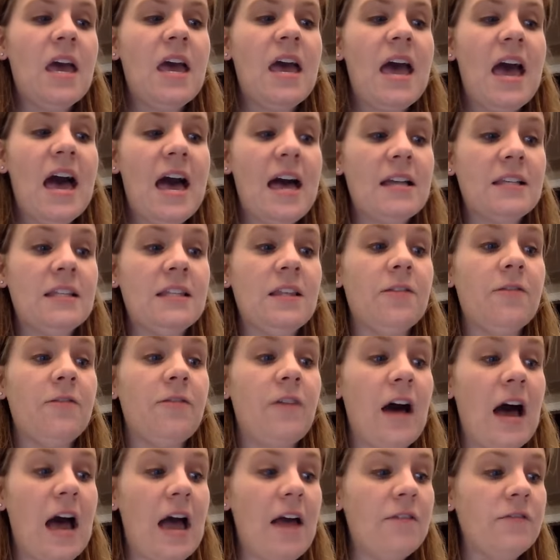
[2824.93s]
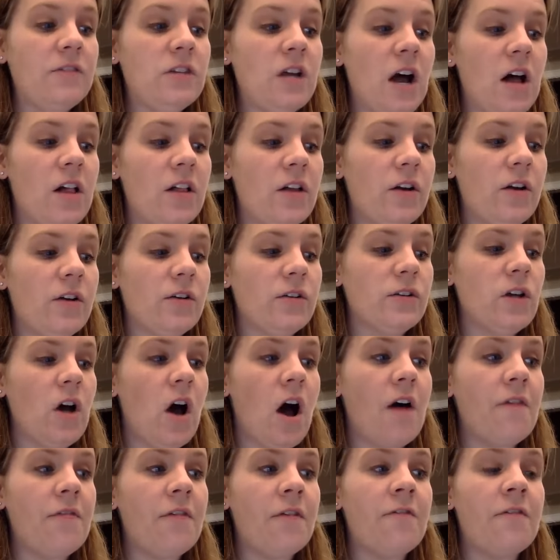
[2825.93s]
has the $5
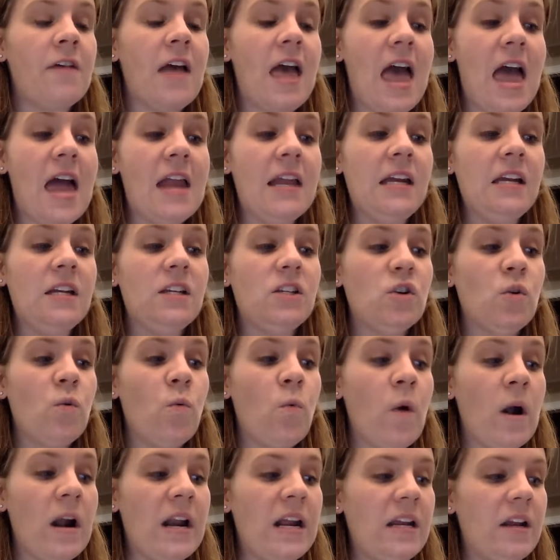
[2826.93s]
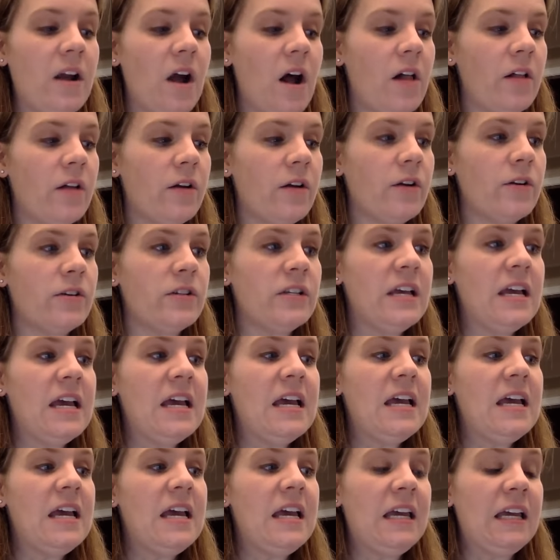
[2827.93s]
off of any $20
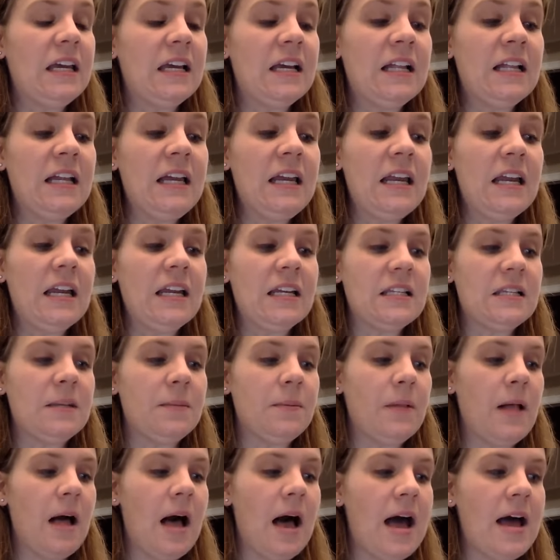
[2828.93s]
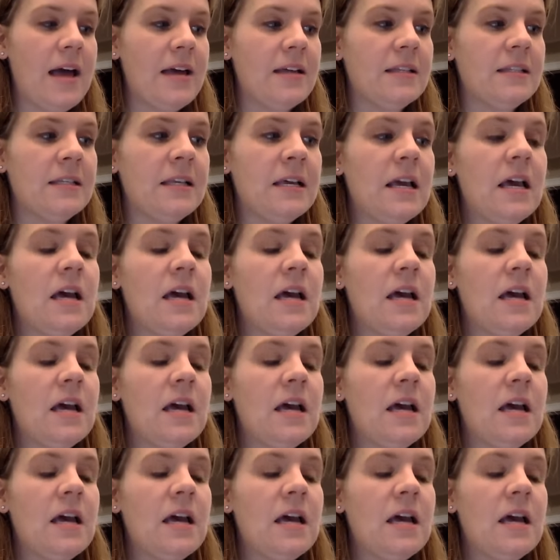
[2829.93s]
in cleaning supplies.